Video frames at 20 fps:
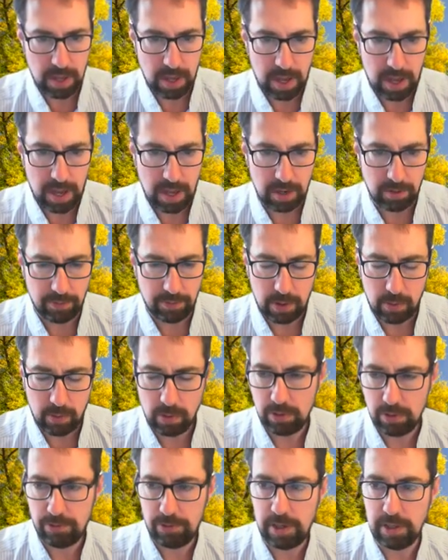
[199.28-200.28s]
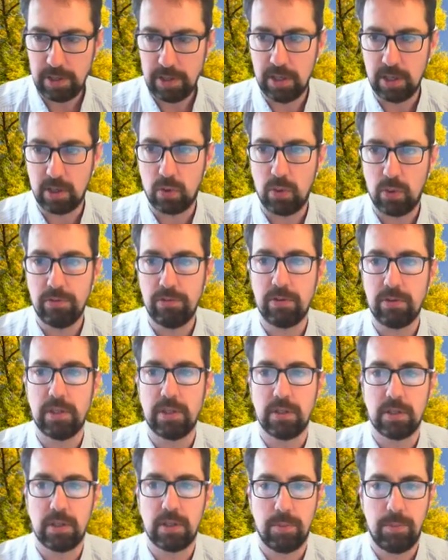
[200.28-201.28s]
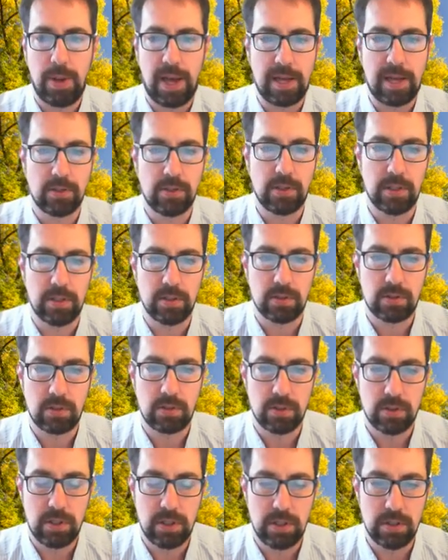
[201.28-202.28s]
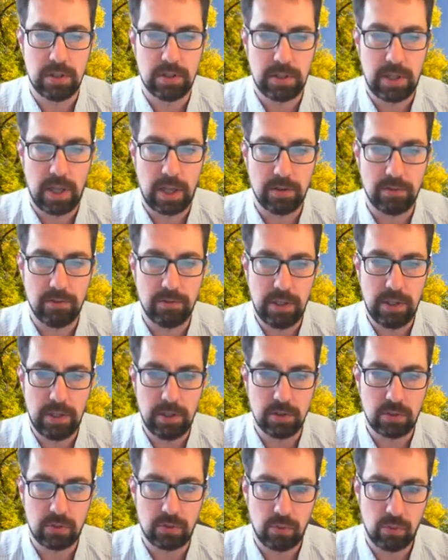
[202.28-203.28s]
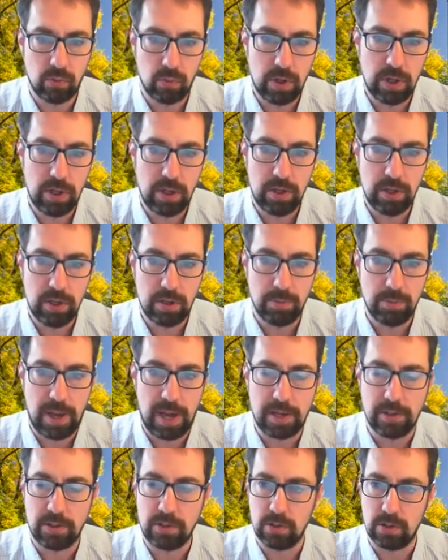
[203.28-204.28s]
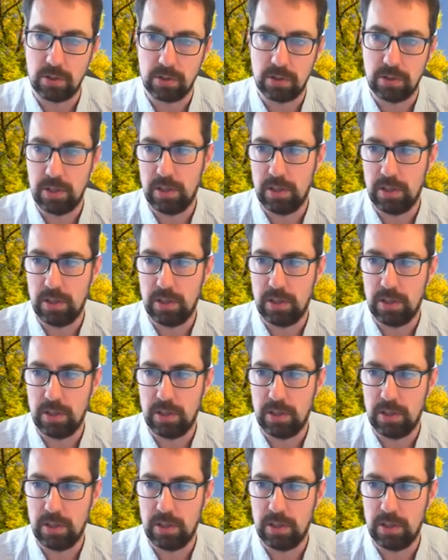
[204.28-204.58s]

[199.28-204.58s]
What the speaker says: And if I want to find the equivalent capacitance instead of these three capacitors,